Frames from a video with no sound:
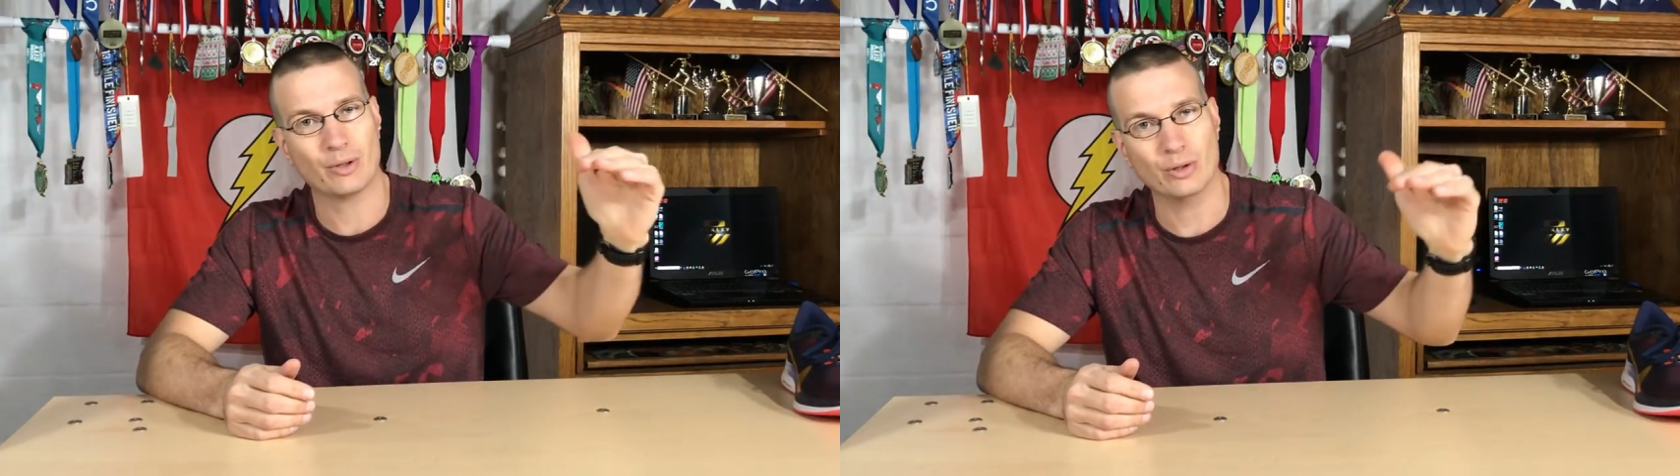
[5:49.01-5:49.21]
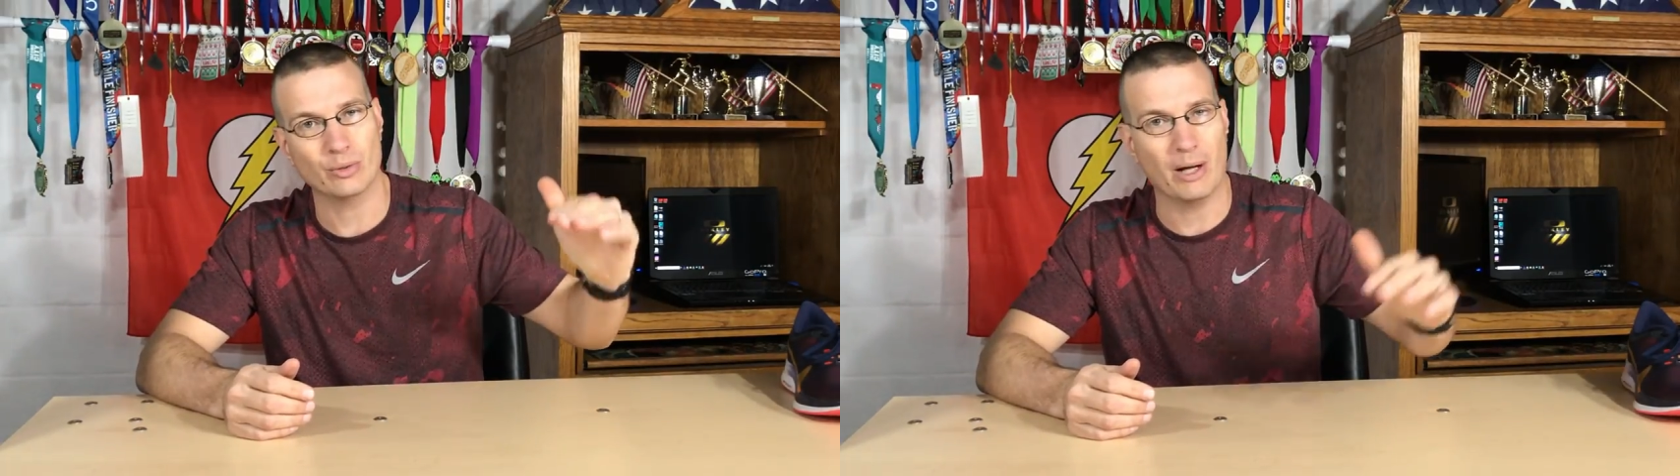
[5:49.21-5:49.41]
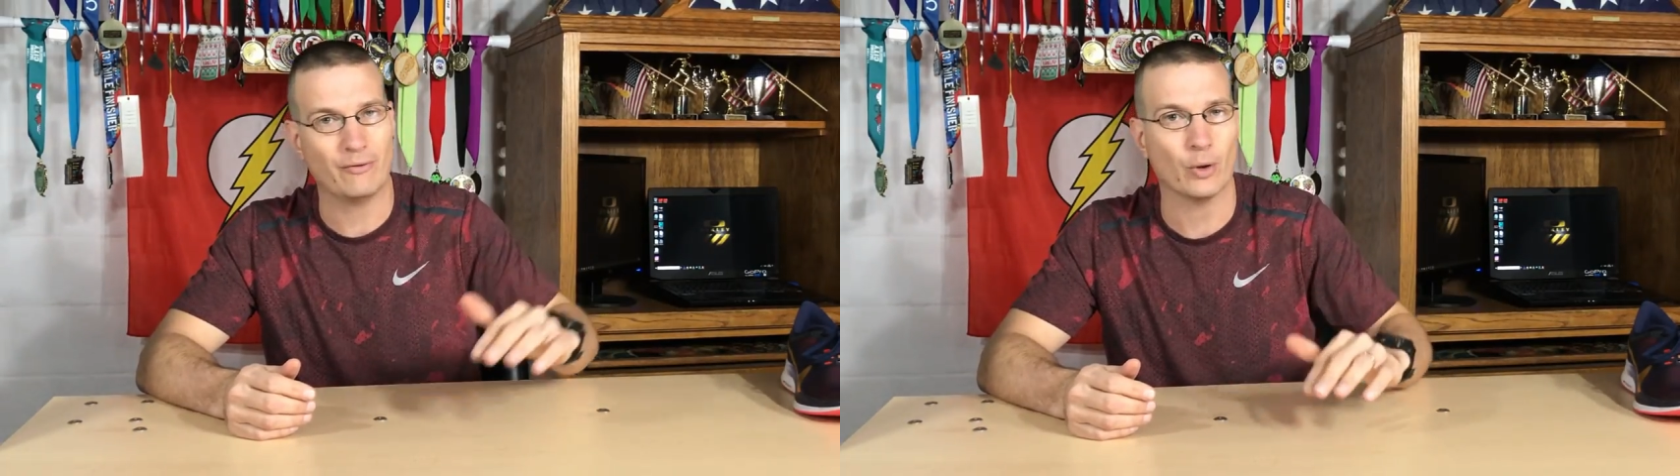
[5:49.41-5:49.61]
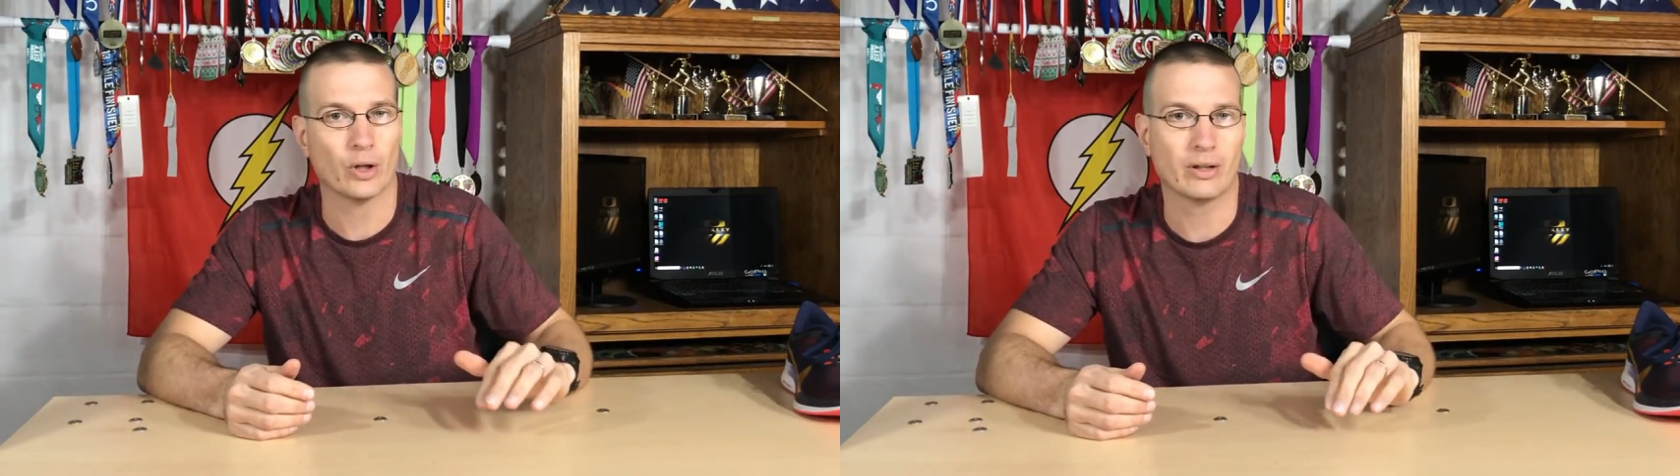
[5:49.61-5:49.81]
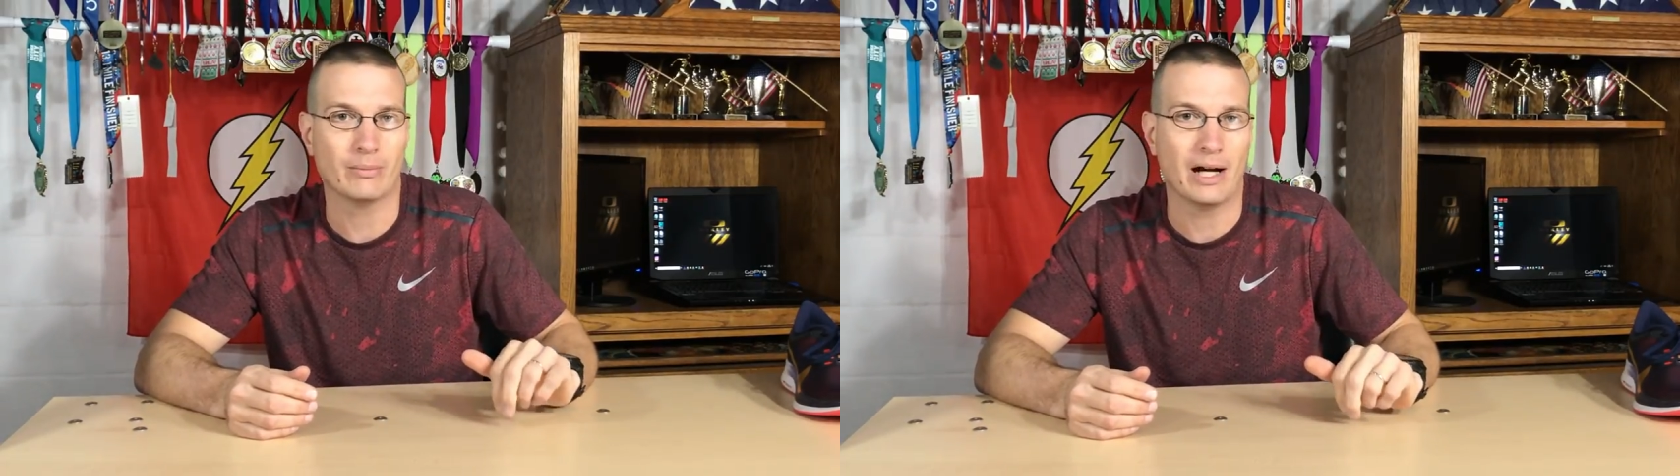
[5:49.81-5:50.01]
to my
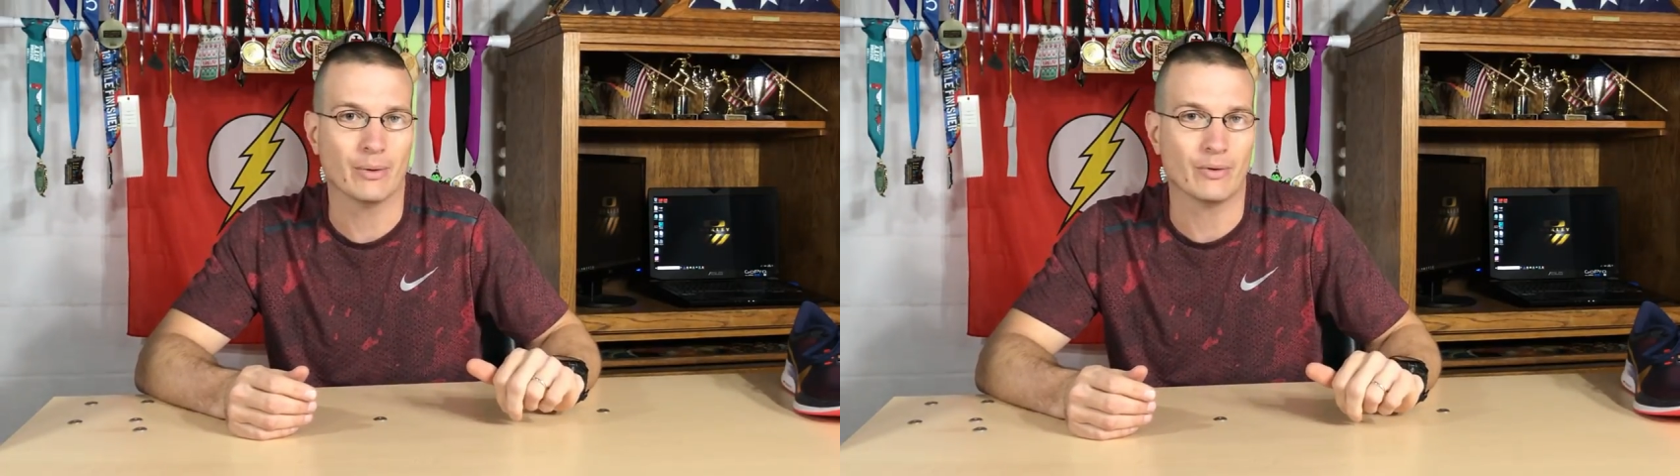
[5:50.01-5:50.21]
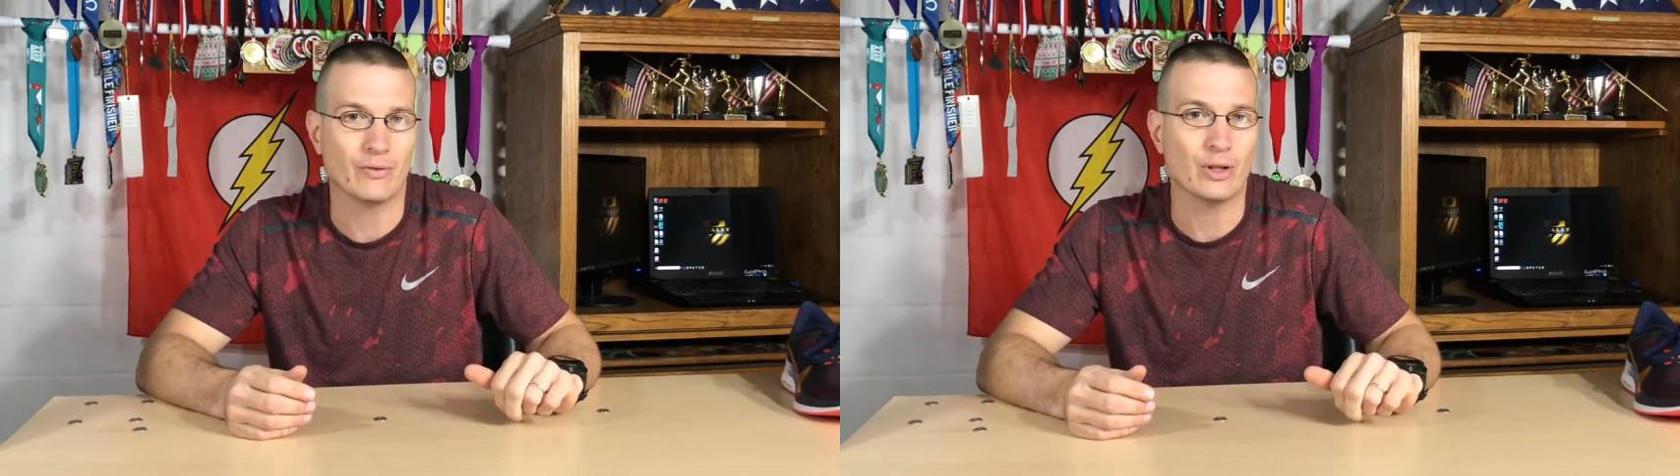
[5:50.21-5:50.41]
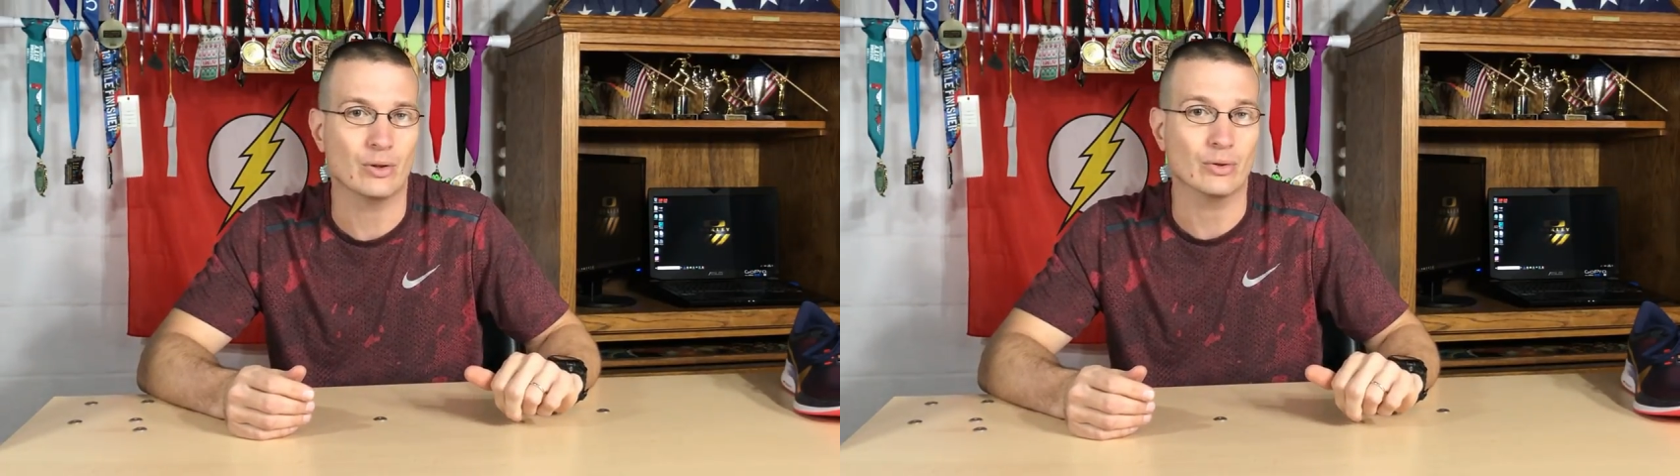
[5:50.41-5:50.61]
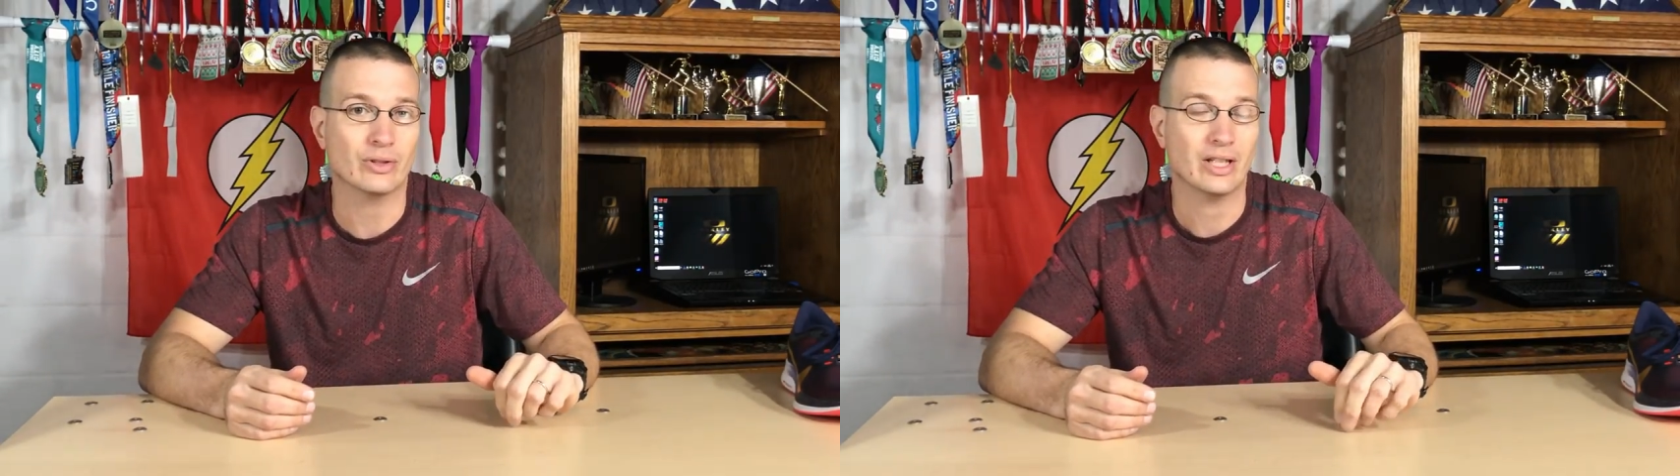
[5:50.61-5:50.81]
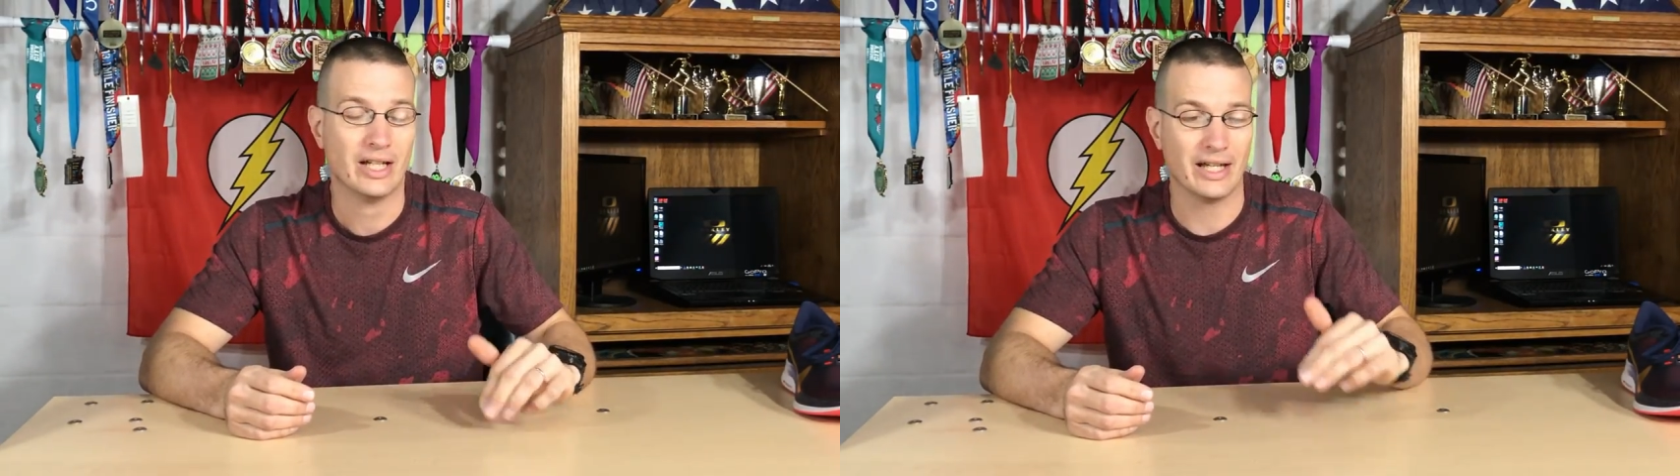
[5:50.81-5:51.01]
400-mile reviews.